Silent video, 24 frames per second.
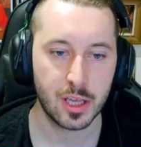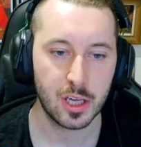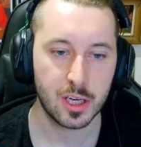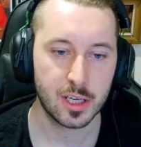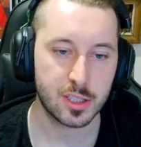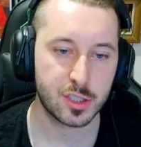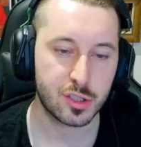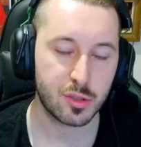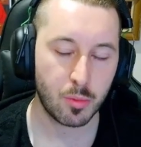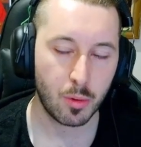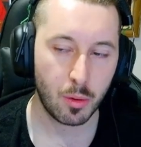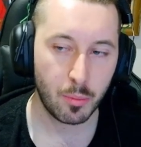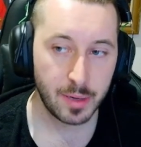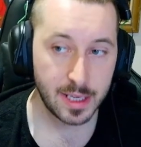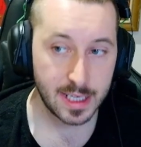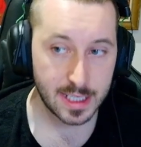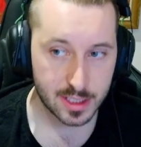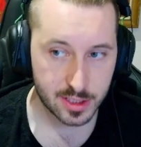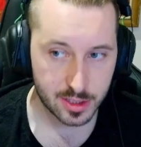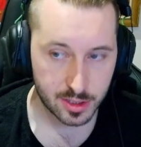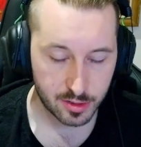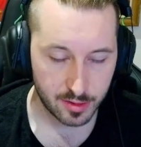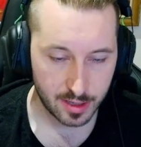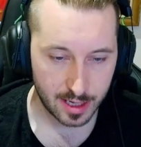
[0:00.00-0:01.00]
So what we need
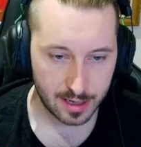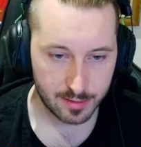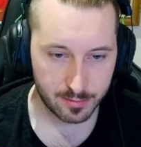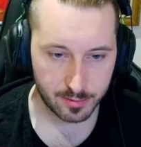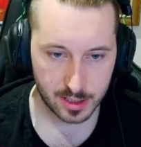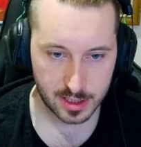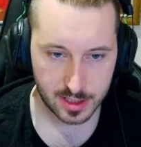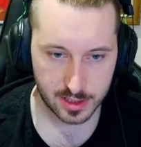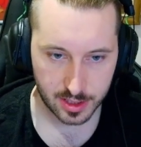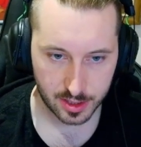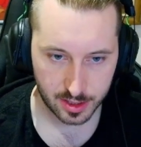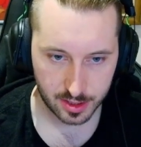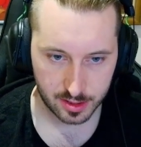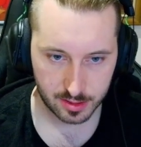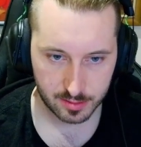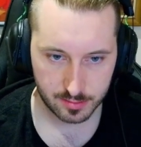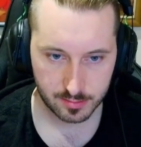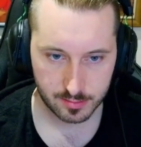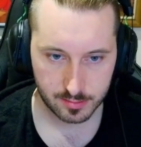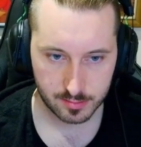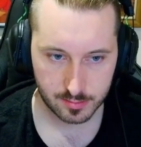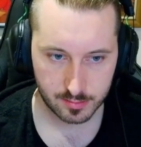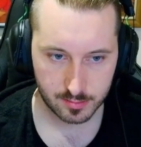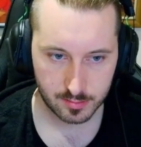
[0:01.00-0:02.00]
to do every turn
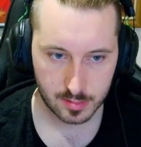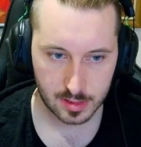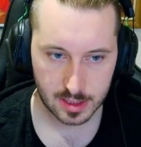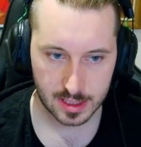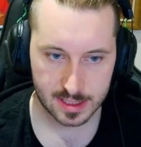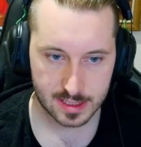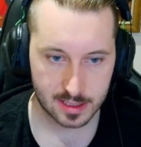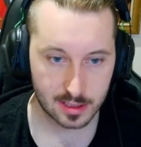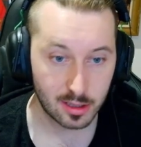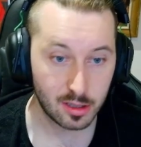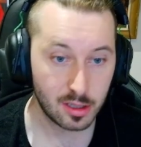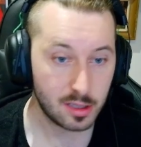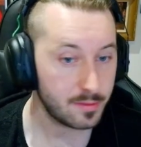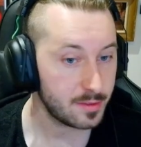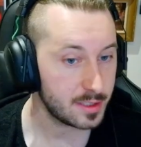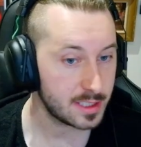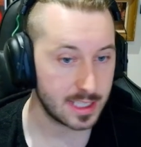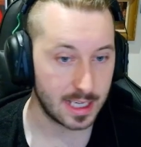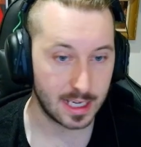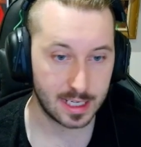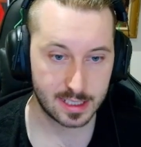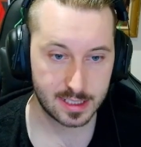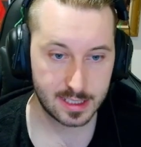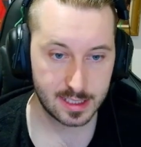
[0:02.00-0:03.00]
is look for
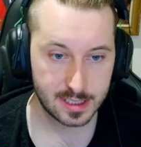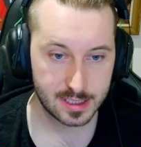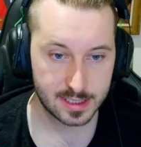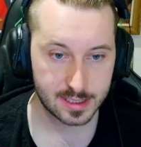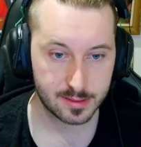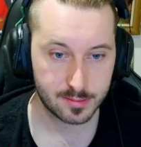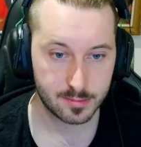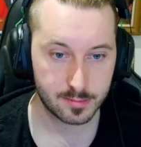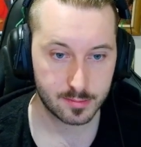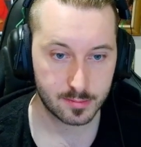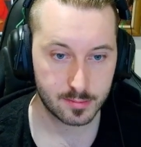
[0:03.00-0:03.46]
tactics,